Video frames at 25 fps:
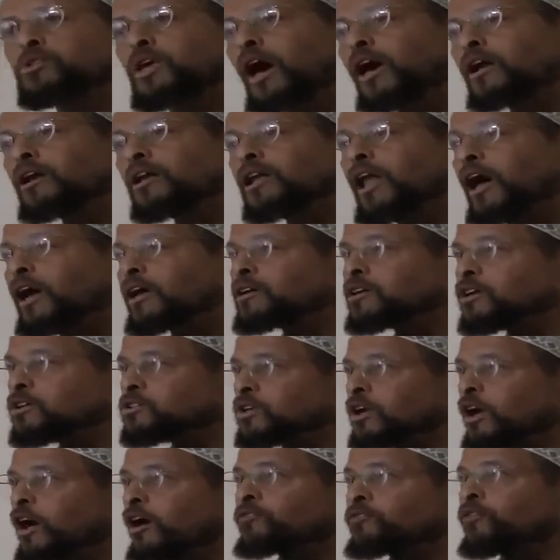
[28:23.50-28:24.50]
the satellite
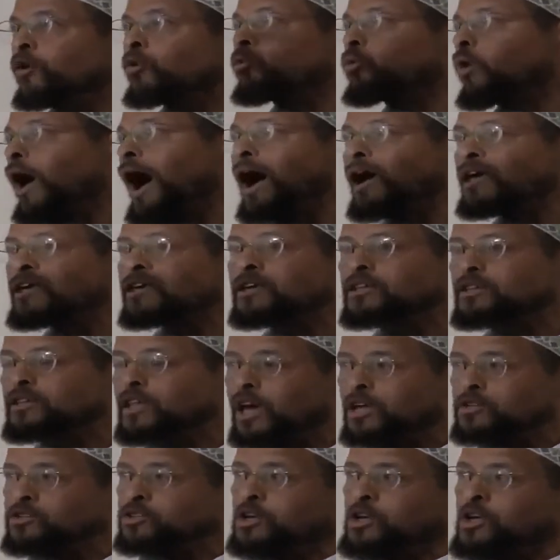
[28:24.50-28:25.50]
doesn't have a rocket
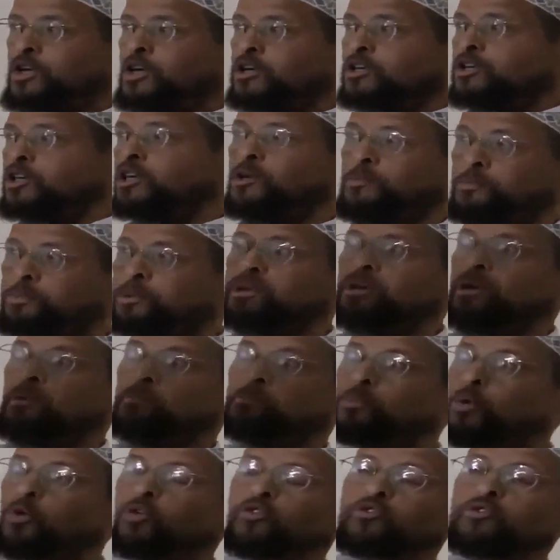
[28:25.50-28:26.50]
that's keeping
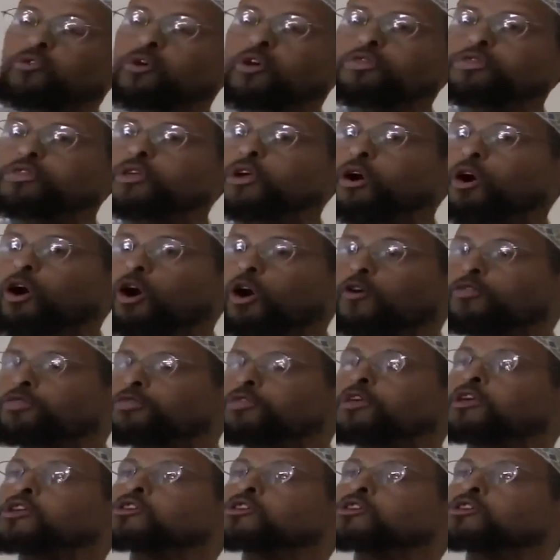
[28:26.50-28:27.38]
it moving with the earth